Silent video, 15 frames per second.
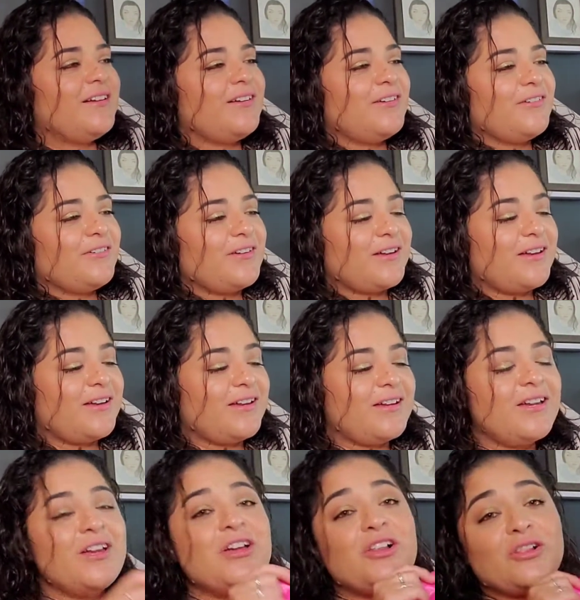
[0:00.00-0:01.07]
Okay.
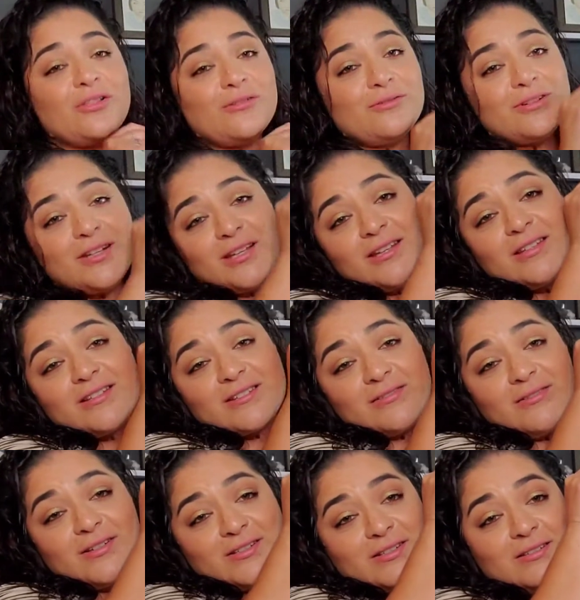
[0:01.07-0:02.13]
Luna is
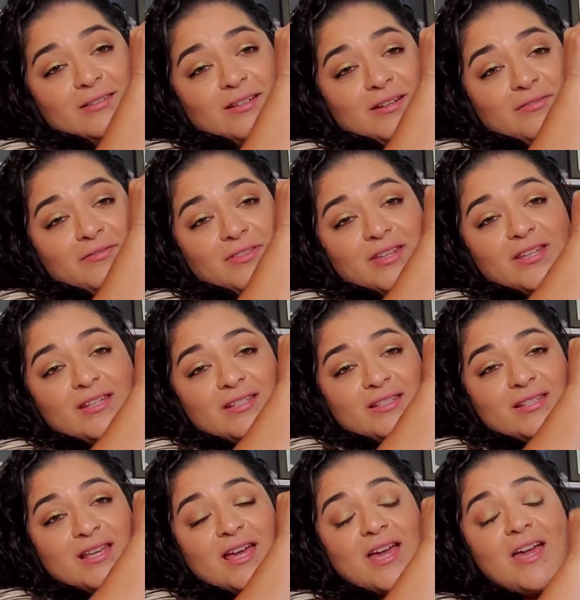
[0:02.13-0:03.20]
going to love this,
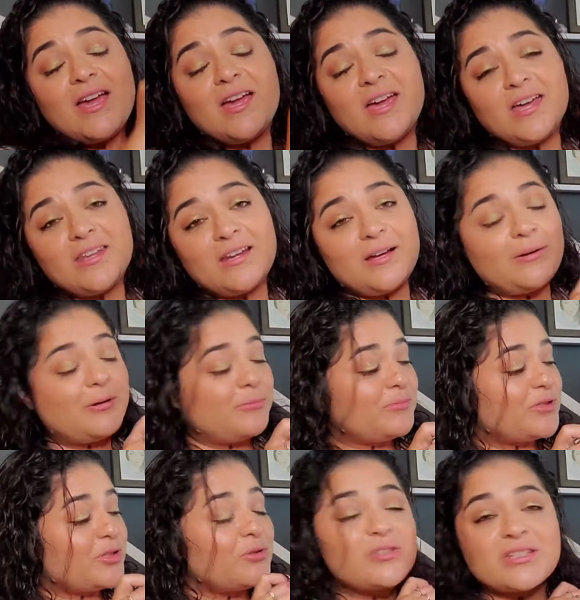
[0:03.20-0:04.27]
and I'm
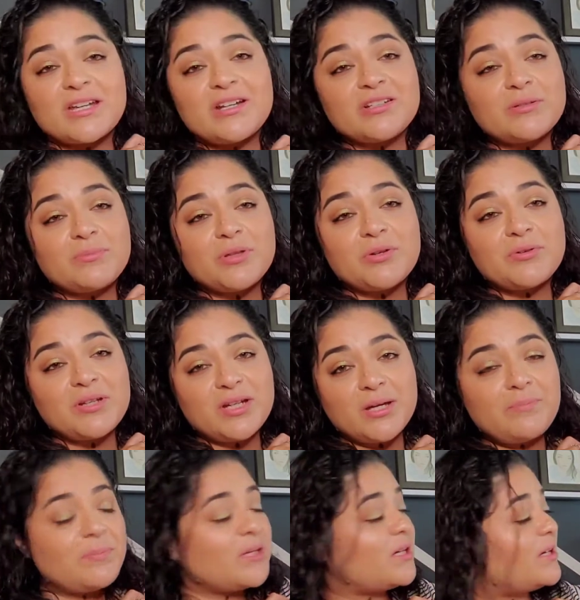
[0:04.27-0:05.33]
so scared to blow it
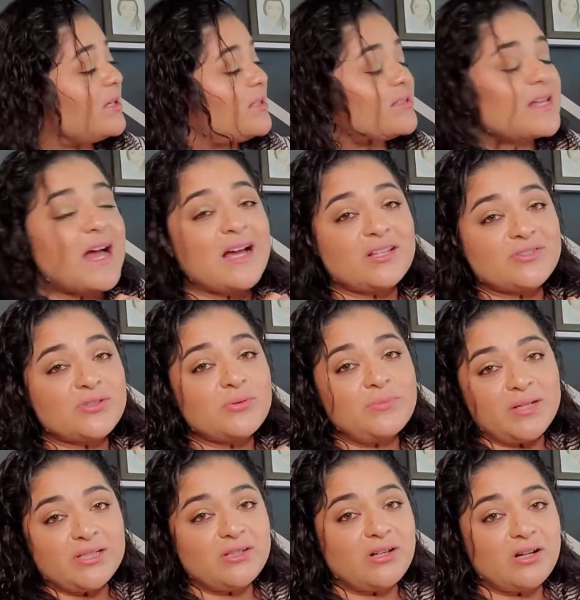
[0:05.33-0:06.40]
up because Axel,
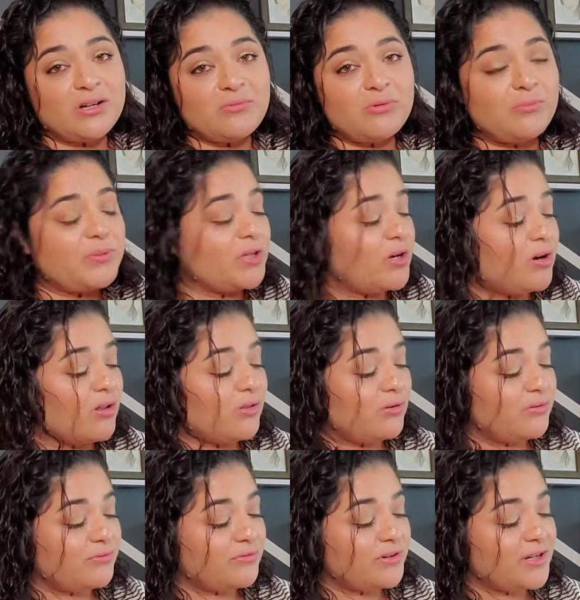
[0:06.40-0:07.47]
my dog, will be all
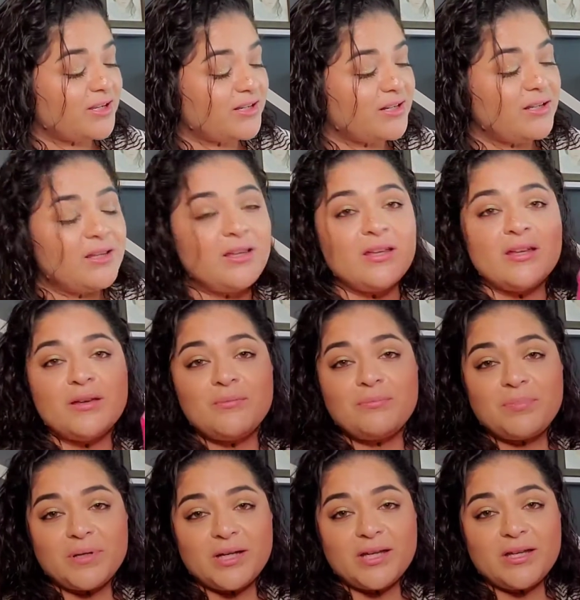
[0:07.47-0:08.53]
over it.
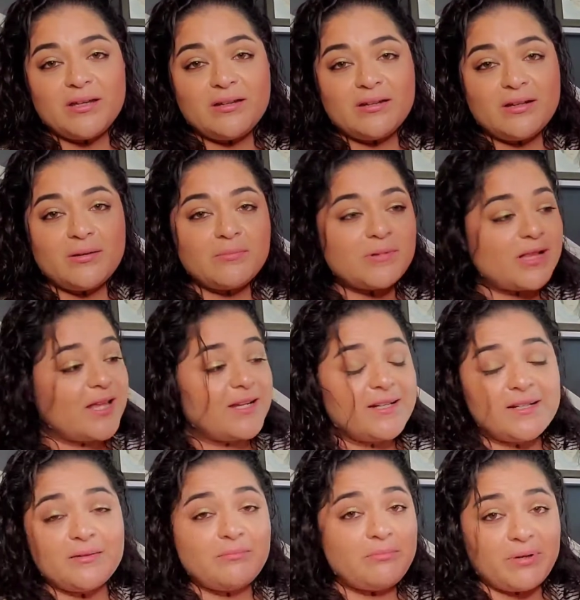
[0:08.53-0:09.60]
But I'm glad I
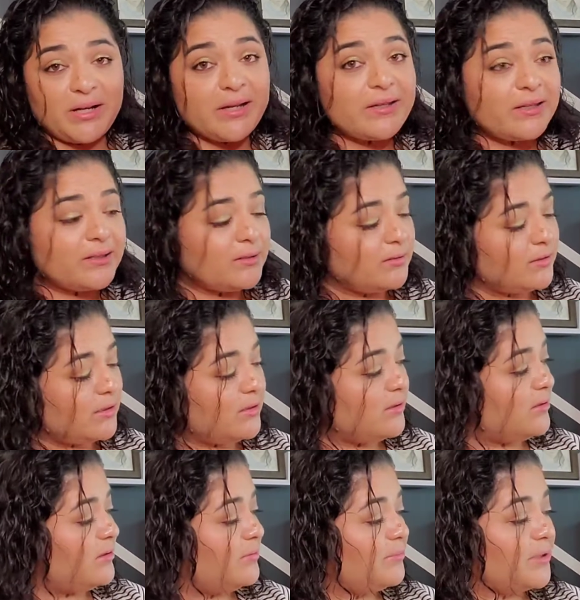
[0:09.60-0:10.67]
didn't buy it
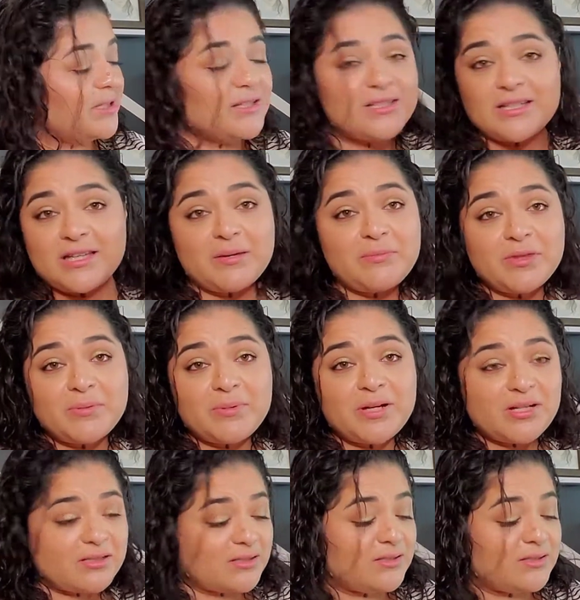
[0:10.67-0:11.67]
because it came in the box.